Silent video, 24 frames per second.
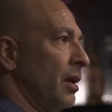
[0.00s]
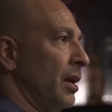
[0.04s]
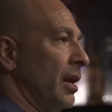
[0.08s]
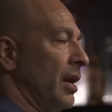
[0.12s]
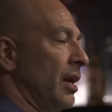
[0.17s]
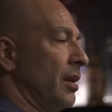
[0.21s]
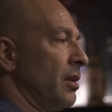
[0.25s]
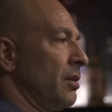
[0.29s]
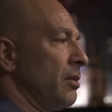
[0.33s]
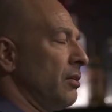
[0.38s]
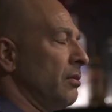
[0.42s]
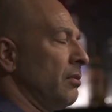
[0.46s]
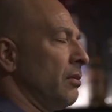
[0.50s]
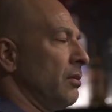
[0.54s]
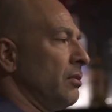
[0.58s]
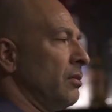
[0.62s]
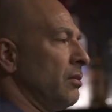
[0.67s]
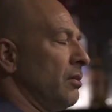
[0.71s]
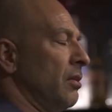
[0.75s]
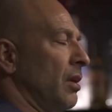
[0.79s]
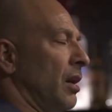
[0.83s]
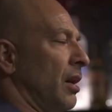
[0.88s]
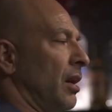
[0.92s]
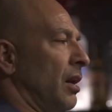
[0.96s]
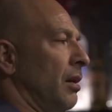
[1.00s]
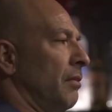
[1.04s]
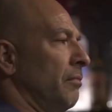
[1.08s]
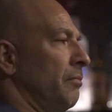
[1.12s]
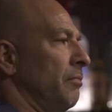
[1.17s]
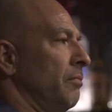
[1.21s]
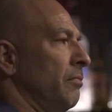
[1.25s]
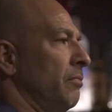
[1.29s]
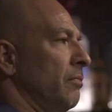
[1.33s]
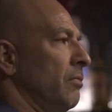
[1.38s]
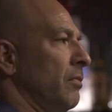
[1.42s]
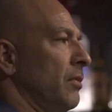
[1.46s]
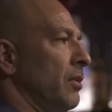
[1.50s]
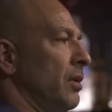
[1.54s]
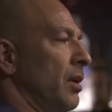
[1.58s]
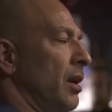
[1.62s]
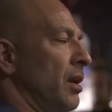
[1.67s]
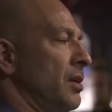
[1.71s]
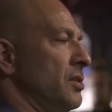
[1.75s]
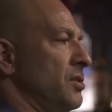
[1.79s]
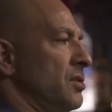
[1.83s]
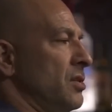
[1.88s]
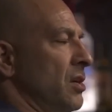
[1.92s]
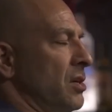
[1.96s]
And
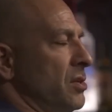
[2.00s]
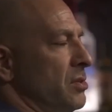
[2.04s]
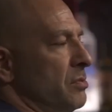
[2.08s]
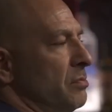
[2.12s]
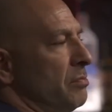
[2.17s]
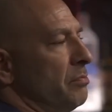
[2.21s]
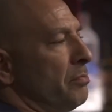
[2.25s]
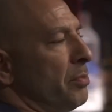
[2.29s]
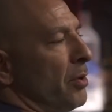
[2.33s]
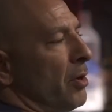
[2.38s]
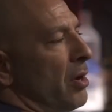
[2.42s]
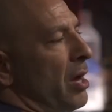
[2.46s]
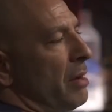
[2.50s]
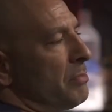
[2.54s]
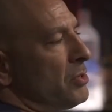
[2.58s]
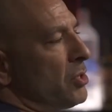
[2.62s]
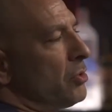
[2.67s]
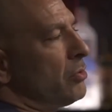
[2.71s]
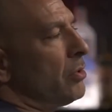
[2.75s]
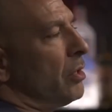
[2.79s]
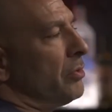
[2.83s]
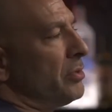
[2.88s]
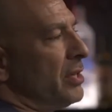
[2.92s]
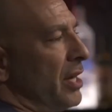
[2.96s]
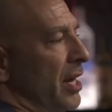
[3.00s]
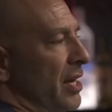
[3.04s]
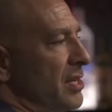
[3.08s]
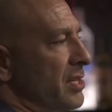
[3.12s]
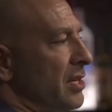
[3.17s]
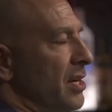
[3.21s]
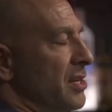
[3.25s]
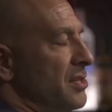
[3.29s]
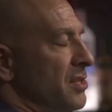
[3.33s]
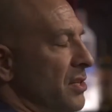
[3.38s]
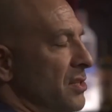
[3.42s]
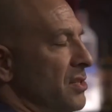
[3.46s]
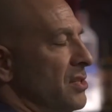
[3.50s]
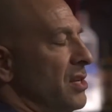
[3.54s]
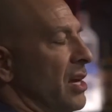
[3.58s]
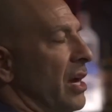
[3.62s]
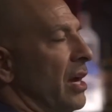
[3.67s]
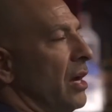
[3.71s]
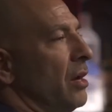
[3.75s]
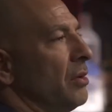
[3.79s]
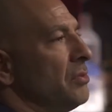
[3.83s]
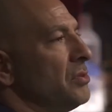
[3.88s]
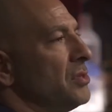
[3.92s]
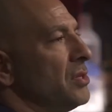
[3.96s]
as perhaps grotesque as it
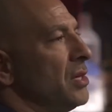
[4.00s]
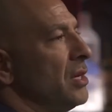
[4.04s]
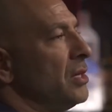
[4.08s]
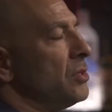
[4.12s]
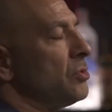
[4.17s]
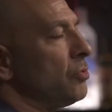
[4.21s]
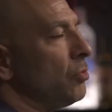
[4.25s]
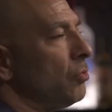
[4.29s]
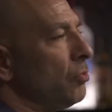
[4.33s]
sounds, it's